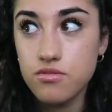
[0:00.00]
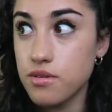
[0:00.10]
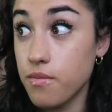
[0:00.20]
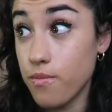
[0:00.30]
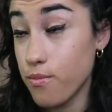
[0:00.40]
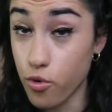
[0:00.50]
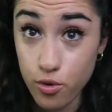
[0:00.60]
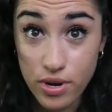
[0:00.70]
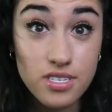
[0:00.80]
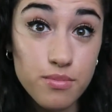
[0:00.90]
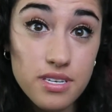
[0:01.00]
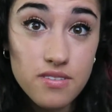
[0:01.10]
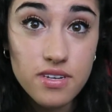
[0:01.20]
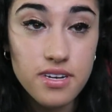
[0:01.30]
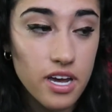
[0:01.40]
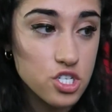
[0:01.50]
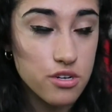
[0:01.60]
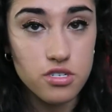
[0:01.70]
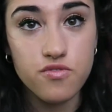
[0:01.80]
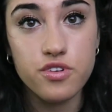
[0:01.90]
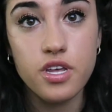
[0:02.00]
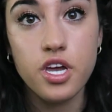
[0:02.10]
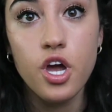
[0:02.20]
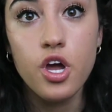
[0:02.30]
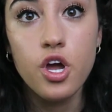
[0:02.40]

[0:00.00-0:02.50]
doing more recipes of the dash diet or different like